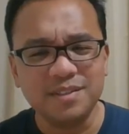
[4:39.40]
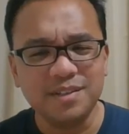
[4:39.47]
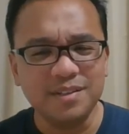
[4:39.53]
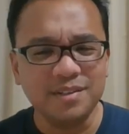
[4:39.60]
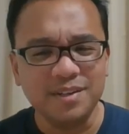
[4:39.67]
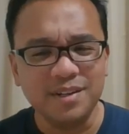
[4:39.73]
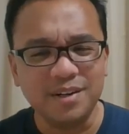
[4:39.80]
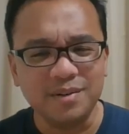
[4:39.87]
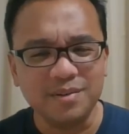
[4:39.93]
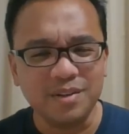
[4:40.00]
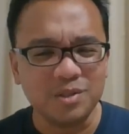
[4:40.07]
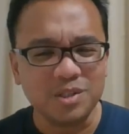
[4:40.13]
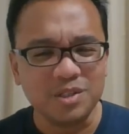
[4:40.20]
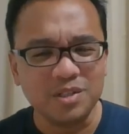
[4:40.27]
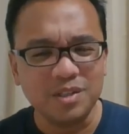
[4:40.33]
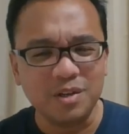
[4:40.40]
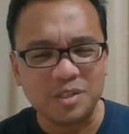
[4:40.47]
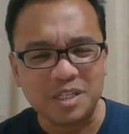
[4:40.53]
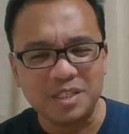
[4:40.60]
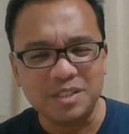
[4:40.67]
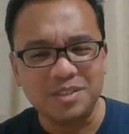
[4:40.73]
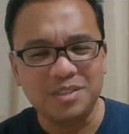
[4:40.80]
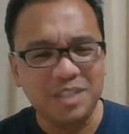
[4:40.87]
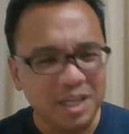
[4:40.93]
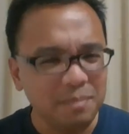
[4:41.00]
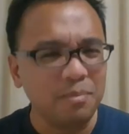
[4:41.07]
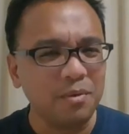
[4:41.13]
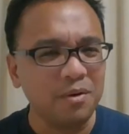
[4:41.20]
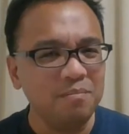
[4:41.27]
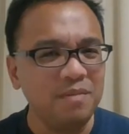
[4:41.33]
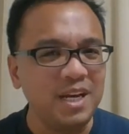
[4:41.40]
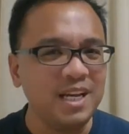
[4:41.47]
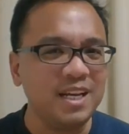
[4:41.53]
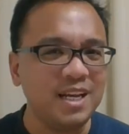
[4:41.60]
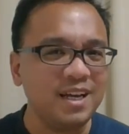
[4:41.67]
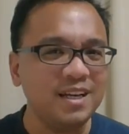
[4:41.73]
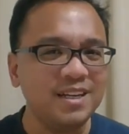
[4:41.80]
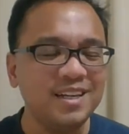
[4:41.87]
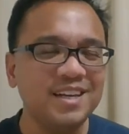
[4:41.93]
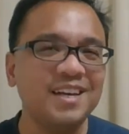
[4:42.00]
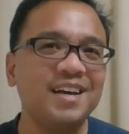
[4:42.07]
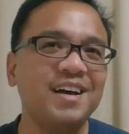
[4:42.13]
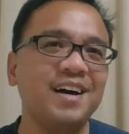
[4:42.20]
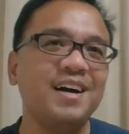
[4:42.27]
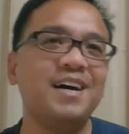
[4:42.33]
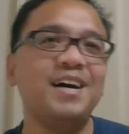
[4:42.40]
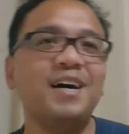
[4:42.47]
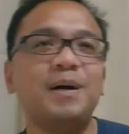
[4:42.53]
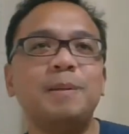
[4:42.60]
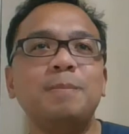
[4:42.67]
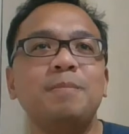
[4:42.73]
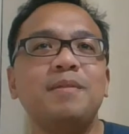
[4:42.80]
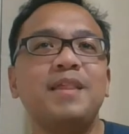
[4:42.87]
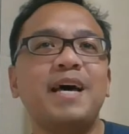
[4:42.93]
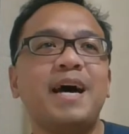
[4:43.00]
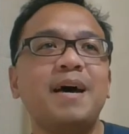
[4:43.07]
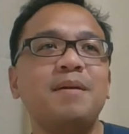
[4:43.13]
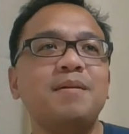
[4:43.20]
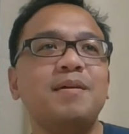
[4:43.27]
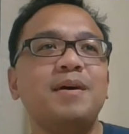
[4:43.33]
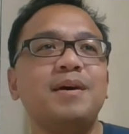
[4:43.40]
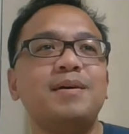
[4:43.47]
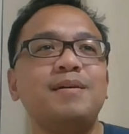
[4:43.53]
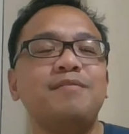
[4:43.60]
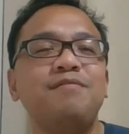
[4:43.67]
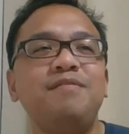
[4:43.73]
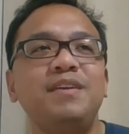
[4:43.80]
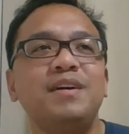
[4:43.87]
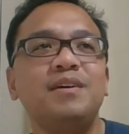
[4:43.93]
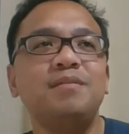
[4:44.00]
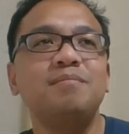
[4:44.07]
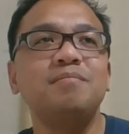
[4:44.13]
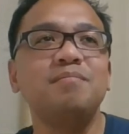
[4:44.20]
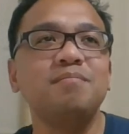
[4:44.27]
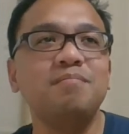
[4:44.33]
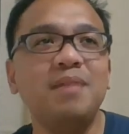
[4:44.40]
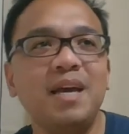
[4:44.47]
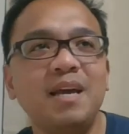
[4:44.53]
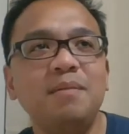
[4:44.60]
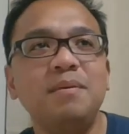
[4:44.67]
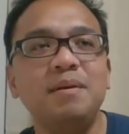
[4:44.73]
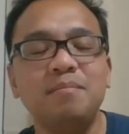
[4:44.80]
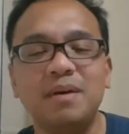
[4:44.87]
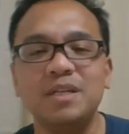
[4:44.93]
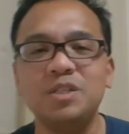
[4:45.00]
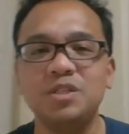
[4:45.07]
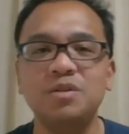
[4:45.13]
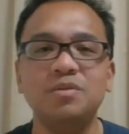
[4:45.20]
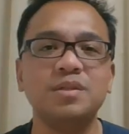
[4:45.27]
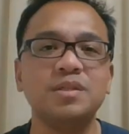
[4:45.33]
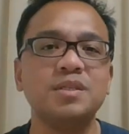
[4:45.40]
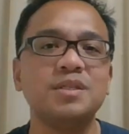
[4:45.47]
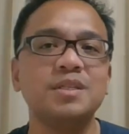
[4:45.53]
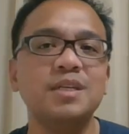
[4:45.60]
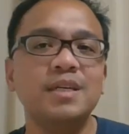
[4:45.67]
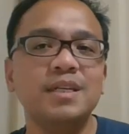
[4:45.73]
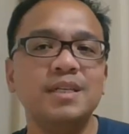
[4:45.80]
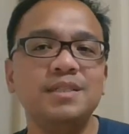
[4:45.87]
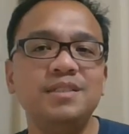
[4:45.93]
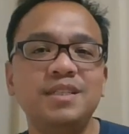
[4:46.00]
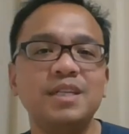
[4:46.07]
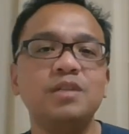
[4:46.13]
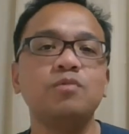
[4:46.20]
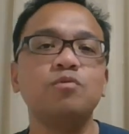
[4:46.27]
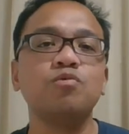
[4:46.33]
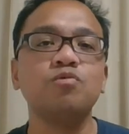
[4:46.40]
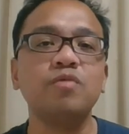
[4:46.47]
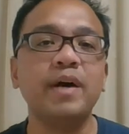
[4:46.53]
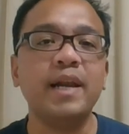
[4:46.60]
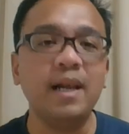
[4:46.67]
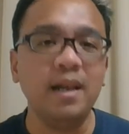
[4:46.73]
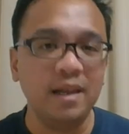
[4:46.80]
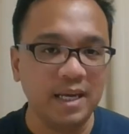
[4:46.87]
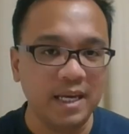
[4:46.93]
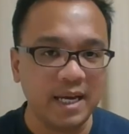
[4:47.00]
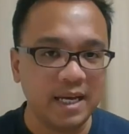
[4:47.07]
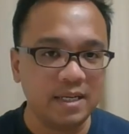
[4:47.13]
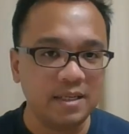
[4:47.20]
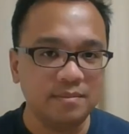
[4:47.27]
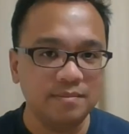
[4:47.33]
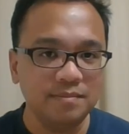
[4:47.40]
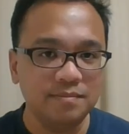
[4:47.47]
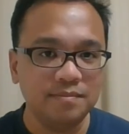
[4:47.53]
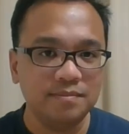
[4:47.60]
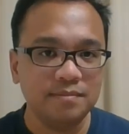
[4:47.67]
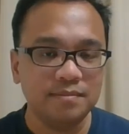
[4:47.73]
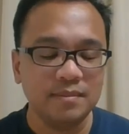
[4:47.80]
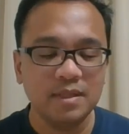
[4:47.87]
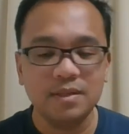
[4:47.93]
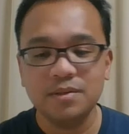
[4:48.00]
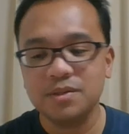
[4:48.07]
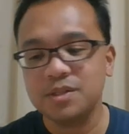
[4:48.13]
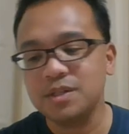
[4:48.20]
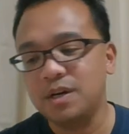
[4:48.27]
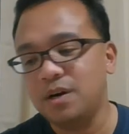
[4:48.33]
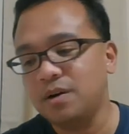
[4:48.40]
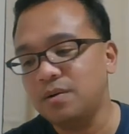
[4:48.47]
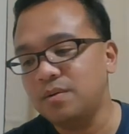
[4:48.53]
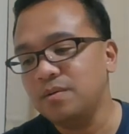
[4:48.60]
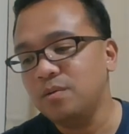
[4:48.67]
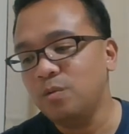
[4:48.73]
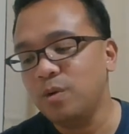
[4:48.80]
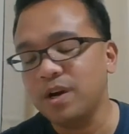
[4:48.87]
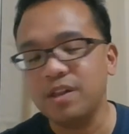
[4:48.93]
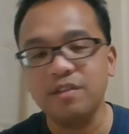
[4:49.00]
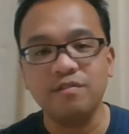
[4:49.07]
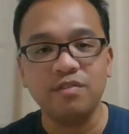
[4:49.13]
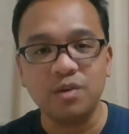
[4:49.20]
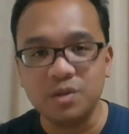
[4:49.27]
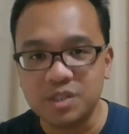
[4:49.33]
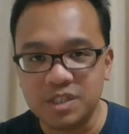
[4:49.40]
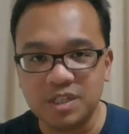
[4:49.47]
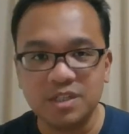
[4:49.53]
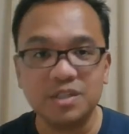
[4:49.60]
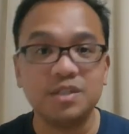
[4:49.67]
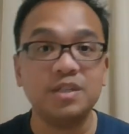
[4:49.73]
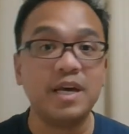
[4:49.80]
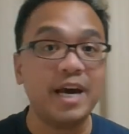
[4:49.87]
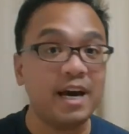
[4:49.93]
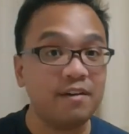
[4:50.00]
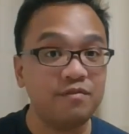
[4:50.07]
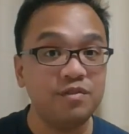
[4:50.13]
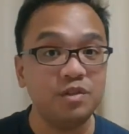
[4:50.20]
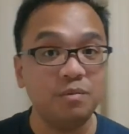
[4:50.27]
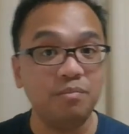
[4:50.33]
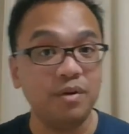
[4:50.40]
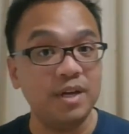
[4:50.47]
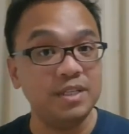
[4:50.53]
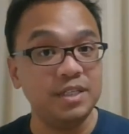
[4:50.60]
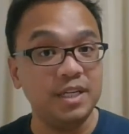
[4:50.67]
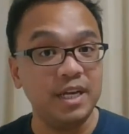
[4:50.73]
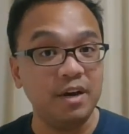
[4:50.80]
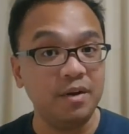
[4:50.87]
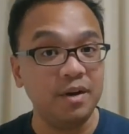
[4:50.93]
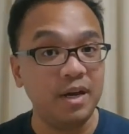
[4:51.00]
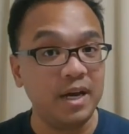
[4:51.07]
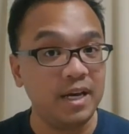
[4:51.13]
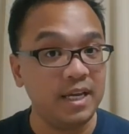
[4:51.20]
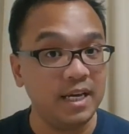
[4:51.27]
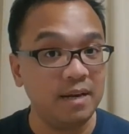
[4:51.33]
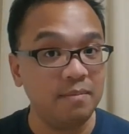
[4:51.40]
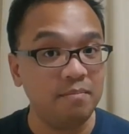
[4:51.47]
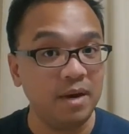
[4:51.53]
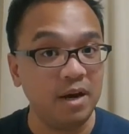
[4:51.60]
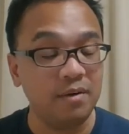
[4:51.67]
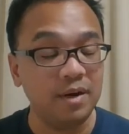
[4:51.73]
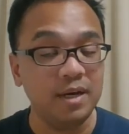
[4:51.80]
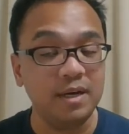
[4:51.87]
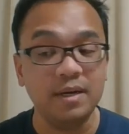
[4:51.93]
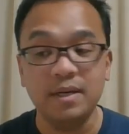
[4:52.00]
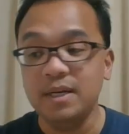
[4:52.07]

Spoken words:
a deeper meaning that I feel maybe my students didn't readily get. So one of the verses after Brenda and Eddie get married,